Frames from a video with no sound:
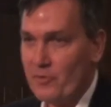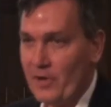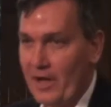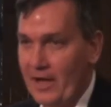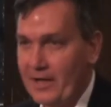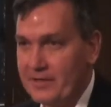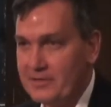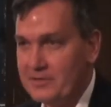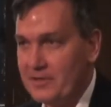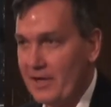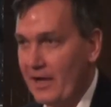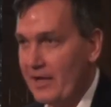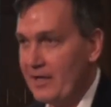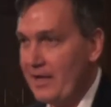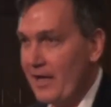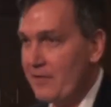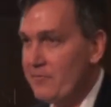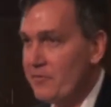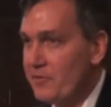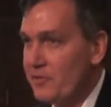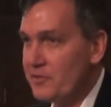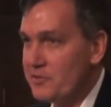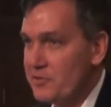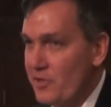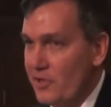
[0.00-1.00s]
I, I
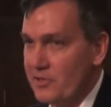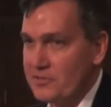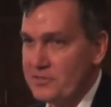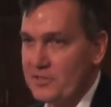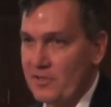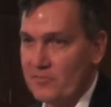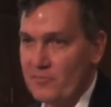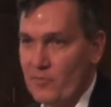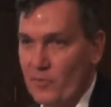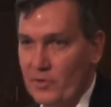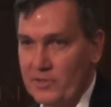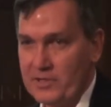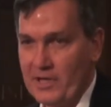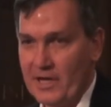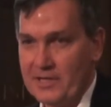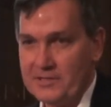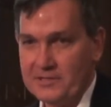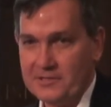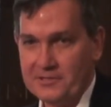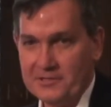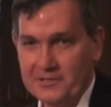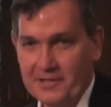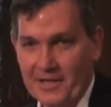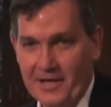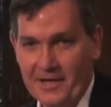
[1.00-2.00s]
gave her the task of
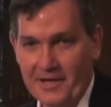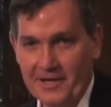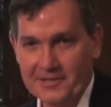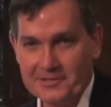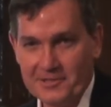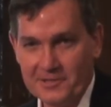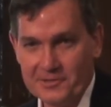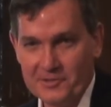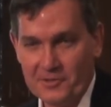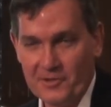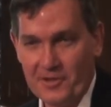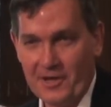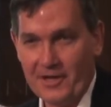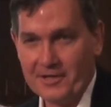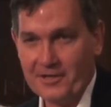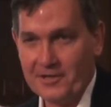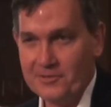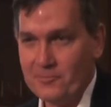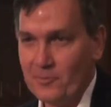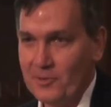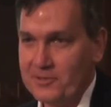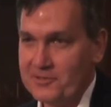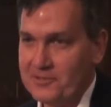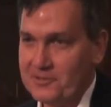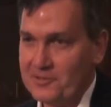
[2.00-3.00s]
organising today, and I said to her, I
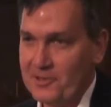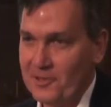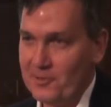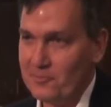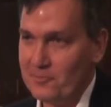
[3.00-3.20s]
don't want to